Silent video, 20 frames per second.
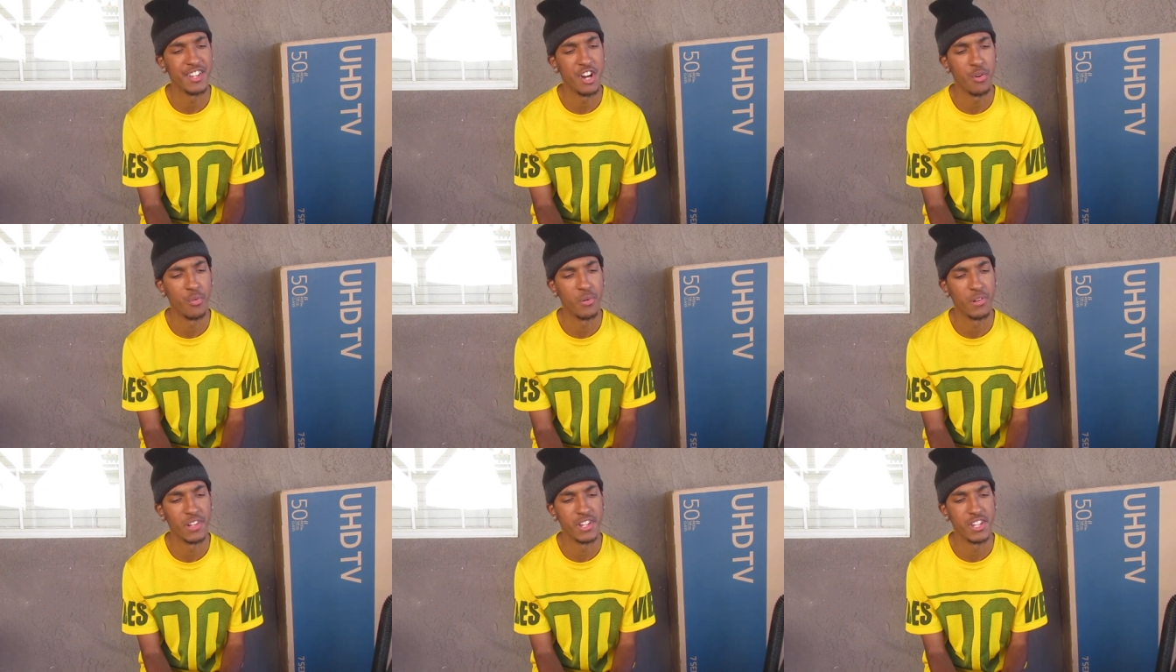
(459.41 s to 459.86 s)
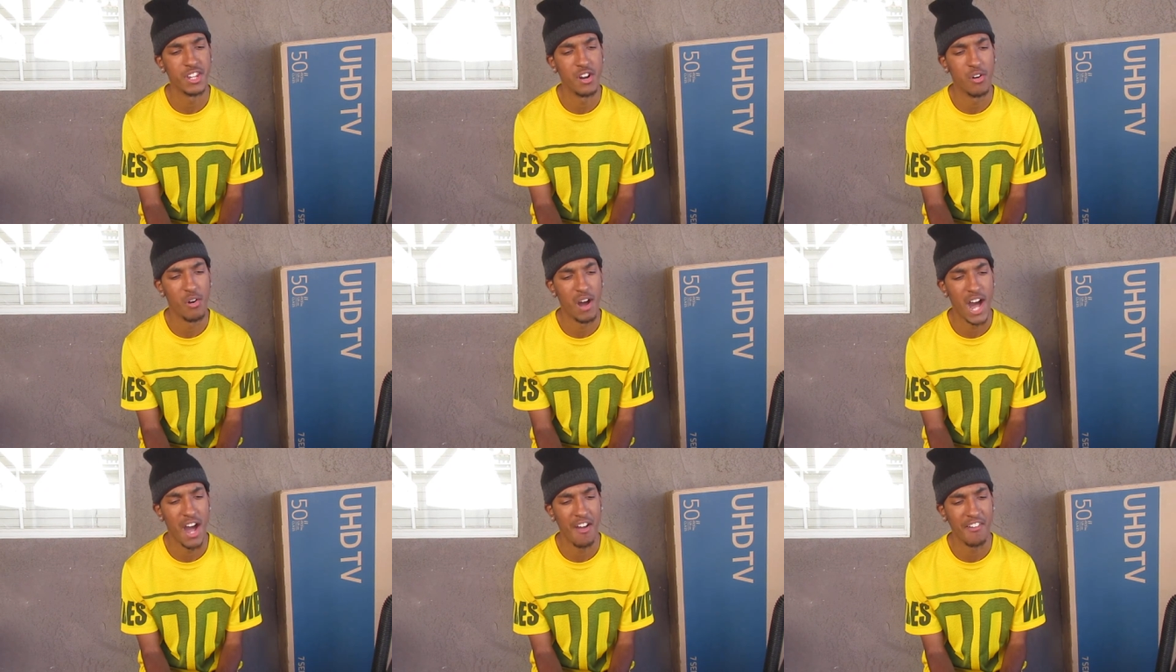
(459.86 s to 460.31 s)
don't really
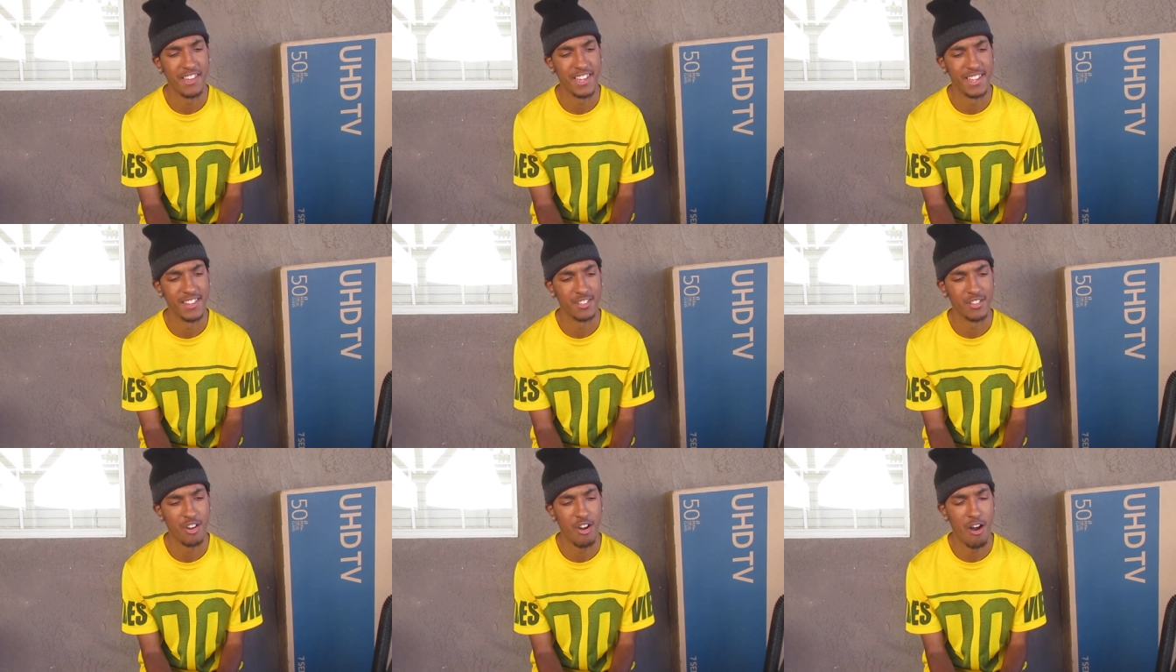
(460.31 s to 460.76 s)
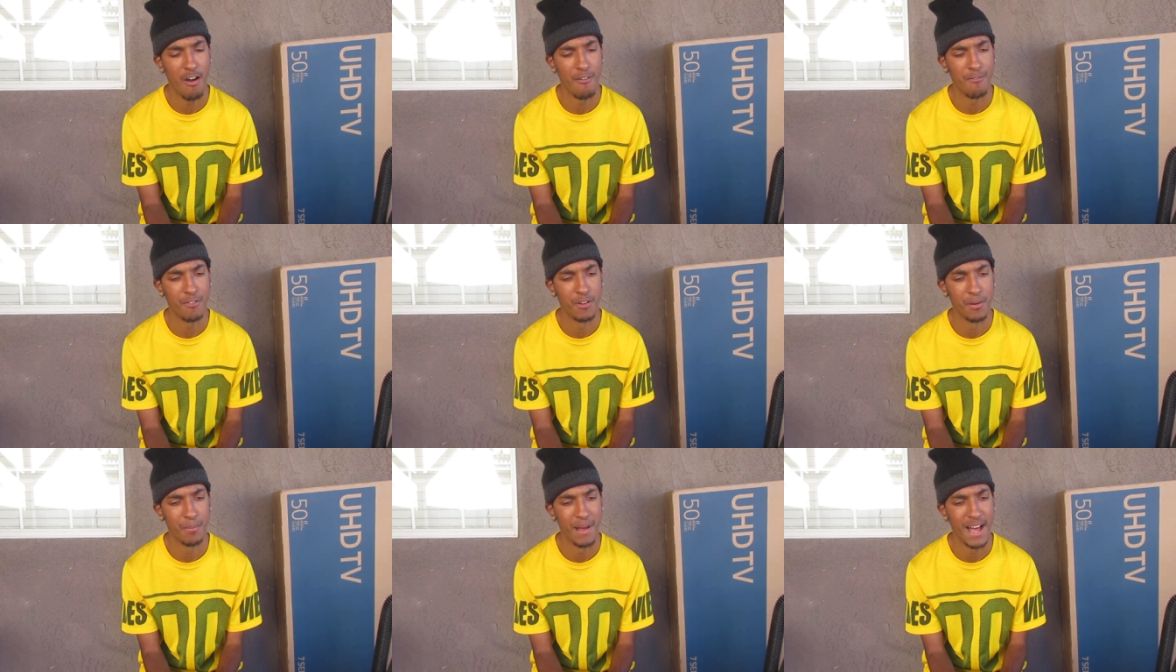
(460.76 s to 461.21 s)
know how he gets
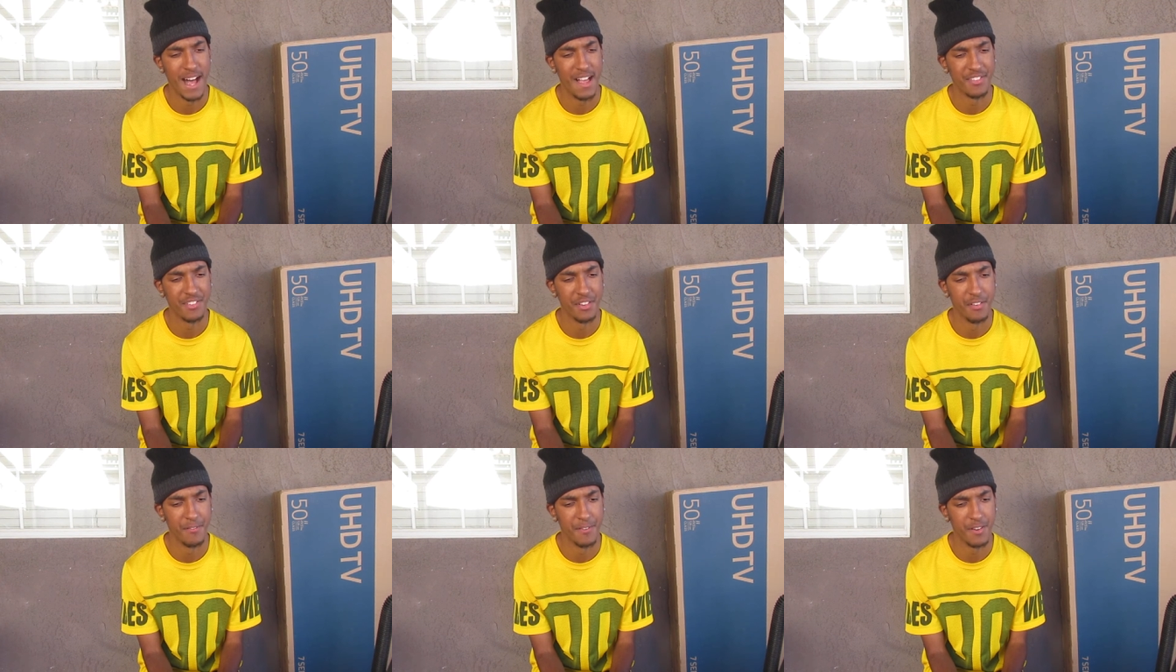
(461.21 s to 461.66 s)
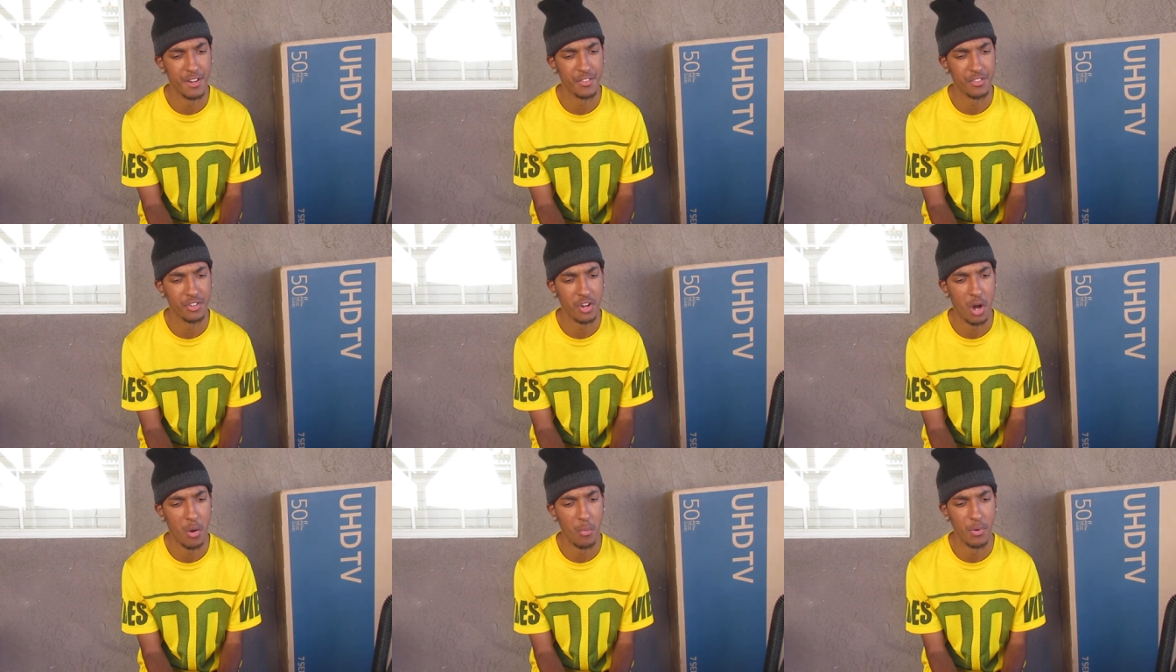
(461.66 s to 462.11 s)
called for a pass
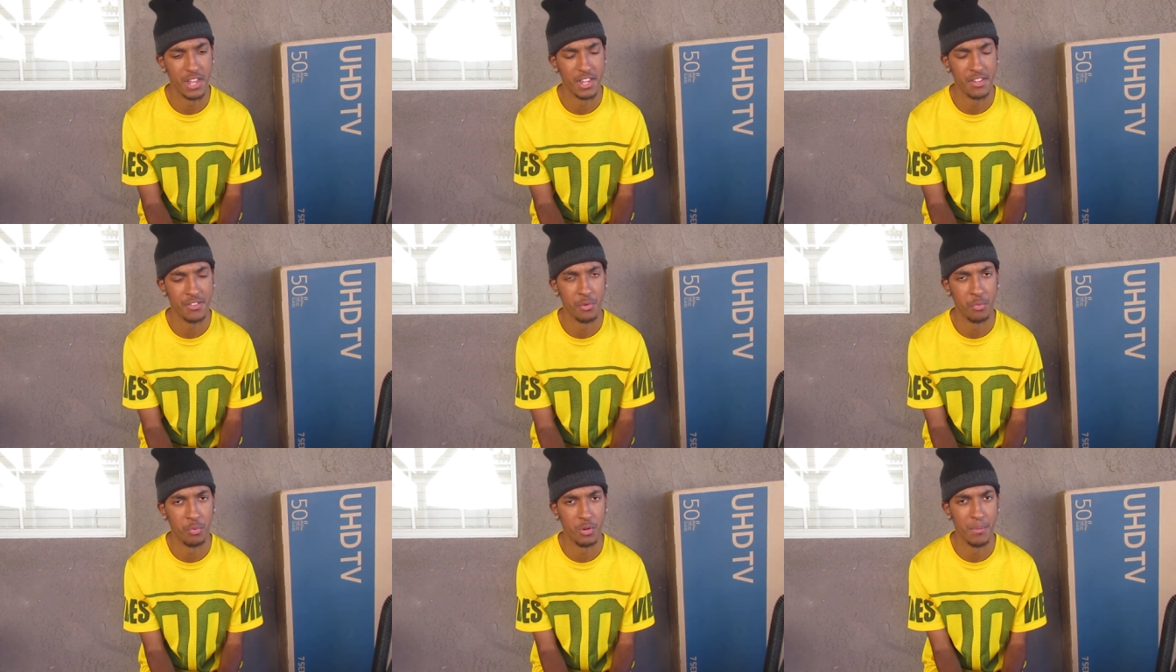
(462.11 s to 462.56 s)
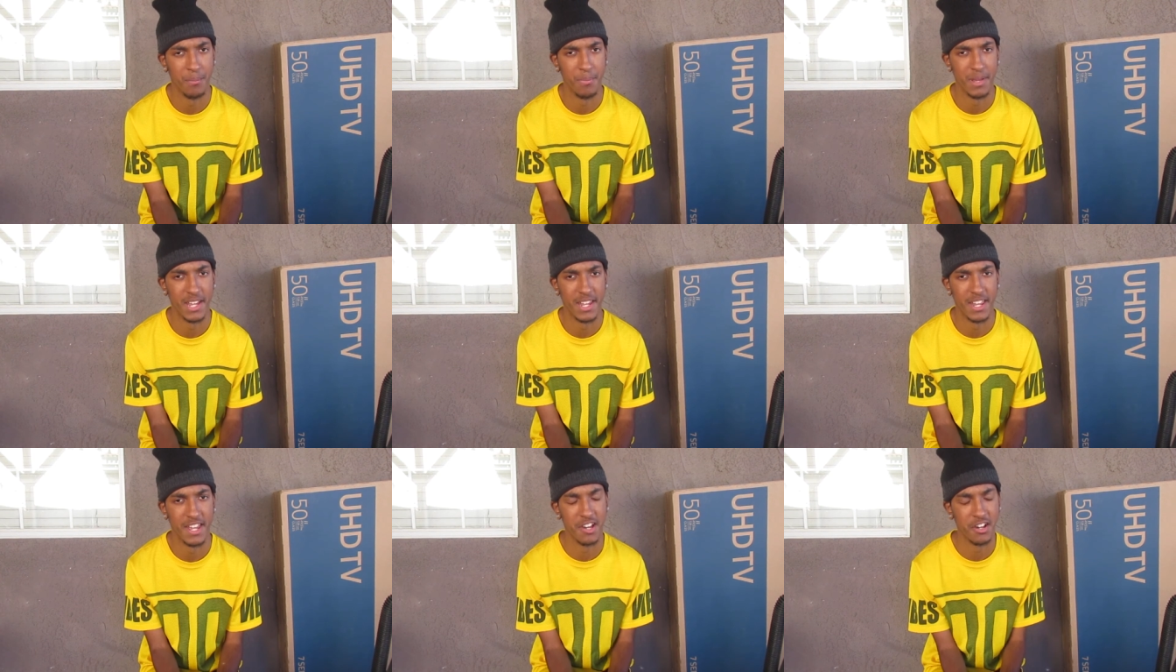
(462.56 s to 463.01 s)
interference call when he's the one
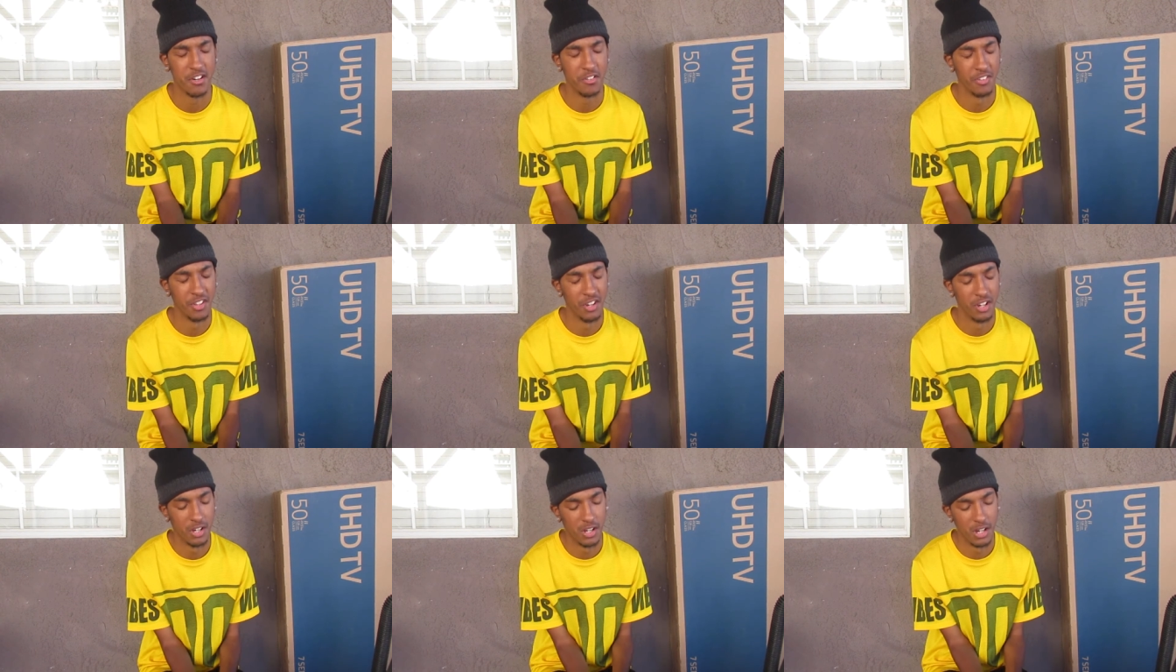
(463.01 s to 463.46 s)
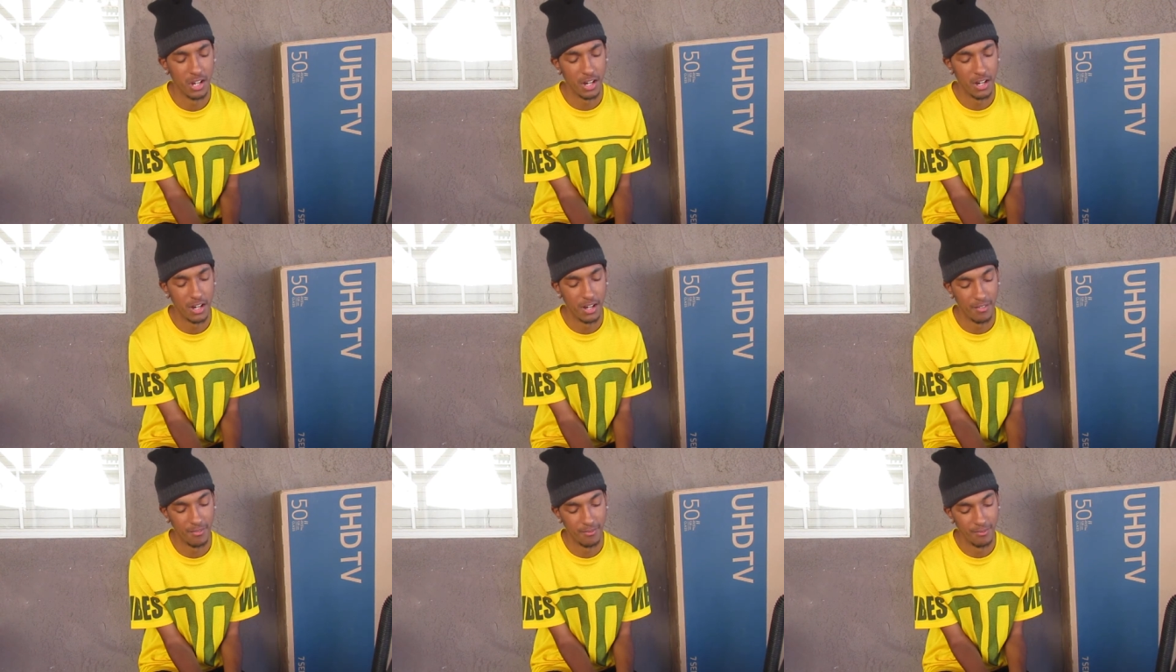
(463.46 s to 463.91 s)
being held.
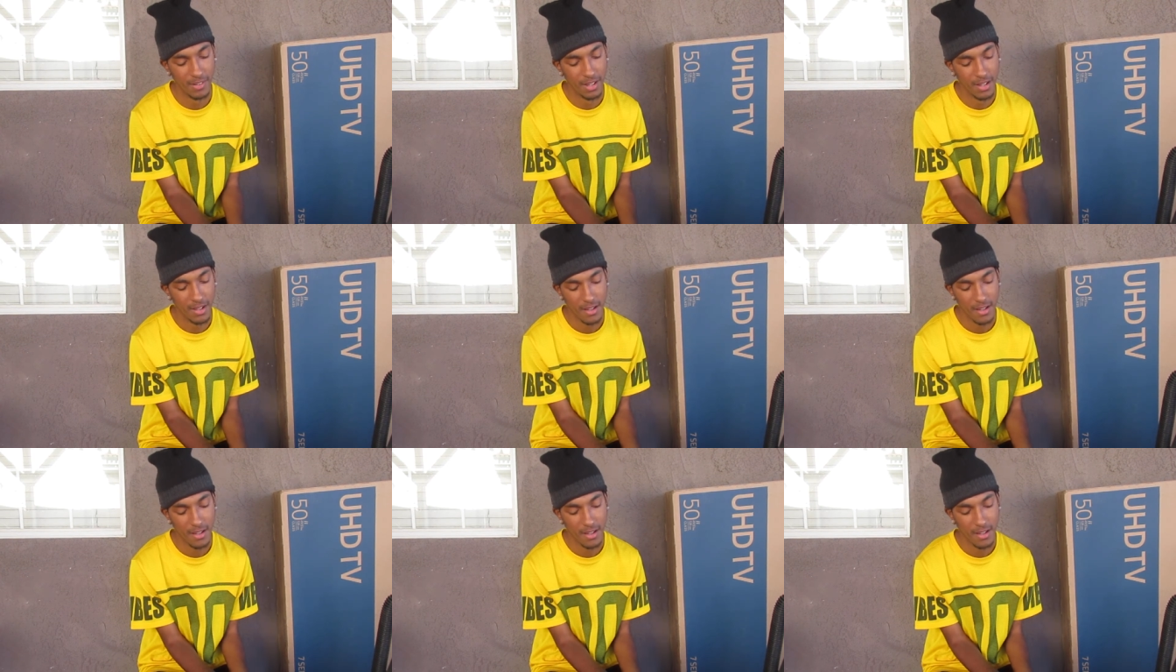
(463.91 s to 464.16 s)
Um,